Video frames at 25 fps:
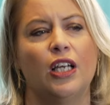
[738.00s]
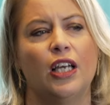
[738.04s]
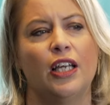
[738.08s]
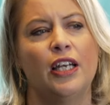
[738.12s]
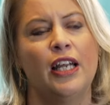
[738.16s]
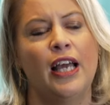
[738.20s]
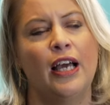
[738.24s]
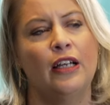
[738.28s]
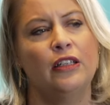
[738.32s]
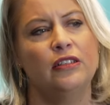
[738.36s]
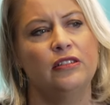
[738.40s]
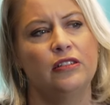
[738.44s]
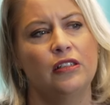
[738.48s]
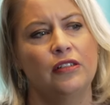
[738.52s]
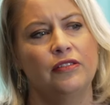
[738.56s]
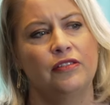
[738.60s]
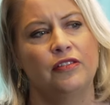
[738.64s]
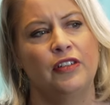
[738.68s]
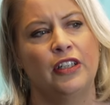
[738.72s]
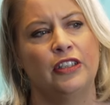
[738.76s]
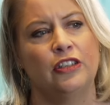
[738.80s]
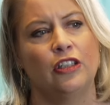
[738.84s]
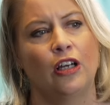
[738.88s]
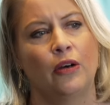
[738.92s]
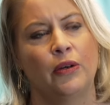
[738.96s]
And how does it
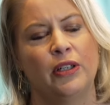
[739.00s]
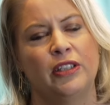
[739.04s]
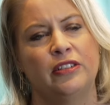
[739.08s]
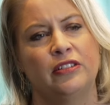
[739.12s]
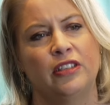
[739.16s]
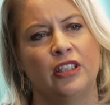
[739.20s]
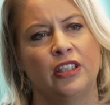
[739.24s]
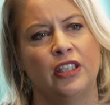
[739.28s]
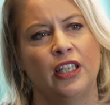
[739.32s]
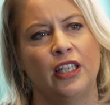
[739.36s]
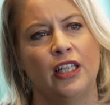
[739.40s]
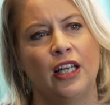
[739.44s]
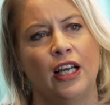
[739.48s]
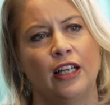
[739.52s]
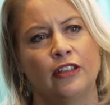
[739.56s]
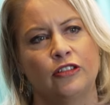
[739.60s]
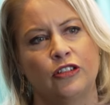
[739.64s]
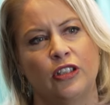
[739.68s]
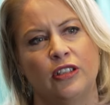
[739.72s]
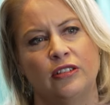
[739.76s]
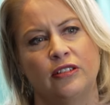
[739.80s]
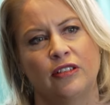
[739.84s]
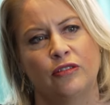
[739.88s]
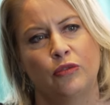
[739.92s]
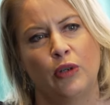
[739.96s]
affect OECD
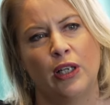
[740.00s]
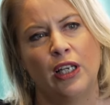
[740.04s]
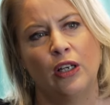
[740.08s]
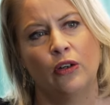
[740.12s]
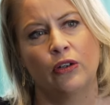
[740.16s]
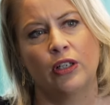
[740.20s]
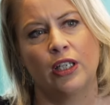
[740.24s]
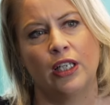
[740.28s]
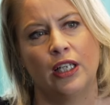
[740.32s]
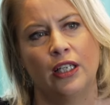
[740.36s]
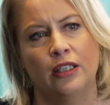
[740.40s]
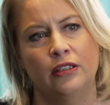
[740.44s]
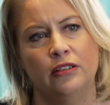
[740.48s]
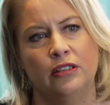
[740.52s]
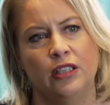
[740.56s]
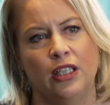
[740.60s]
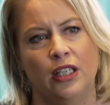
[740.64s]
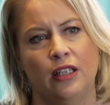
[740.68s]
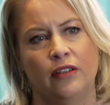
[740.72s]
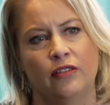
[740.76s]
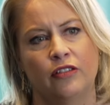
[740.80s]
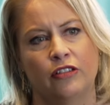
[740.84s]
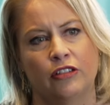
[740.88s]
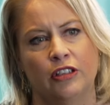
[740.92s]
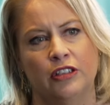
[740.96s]
countries? If we look at
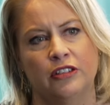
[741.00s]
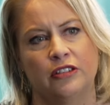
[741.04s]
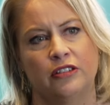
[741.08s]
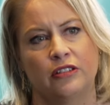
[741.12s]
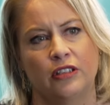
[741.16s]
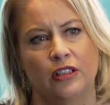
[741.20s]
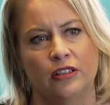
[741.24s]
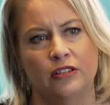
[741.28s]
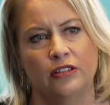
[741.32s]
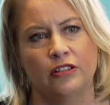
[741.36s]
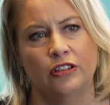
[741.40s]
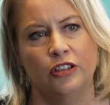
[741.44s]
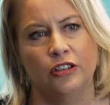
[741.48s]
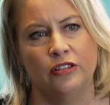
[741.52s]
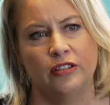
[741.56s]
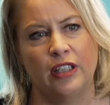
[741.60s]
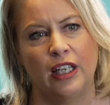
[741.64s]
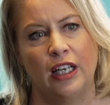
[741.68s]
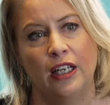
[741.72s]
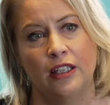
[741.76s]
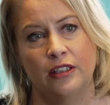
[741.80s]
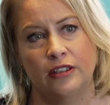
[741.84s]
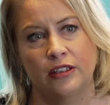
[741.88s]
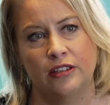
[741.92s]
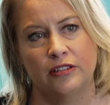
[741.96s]
India, for instance, New
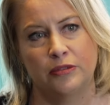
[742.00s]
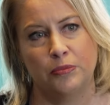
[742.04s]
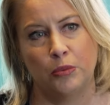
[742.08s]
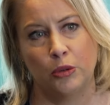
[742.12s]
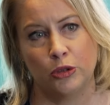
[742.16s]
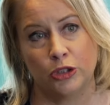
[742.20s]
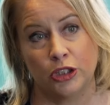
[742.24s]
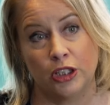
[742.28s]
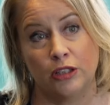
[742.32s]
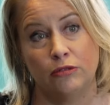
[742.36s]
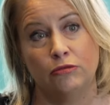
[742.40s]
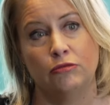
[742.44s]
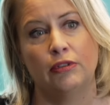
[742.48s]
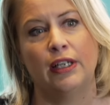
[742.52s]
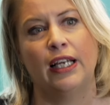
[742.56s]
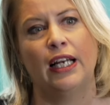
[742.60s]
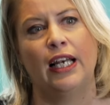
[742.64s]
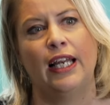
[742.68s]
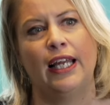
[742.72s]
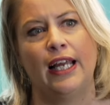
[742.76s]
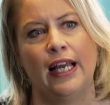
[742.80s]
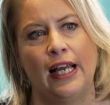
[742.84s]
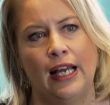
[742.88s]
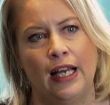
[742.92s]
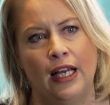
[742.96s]
Zealand is pushing
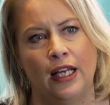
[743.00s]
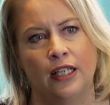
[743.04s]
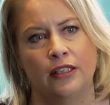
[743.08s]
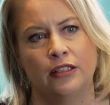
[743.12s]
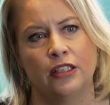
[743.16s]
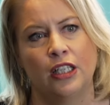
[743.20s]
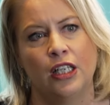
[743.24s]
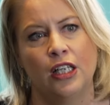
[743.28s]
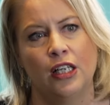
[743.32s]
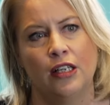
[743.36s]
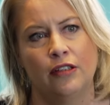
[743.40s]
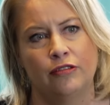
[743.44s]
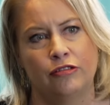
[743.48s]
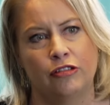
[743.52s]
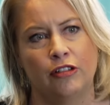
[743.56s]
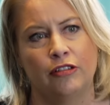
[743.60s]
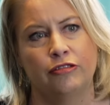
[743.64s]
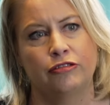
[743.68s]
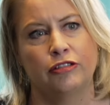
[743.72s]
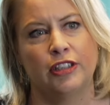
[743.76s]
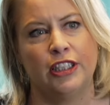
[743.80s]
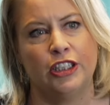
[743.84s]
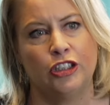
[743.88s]
really hard for a free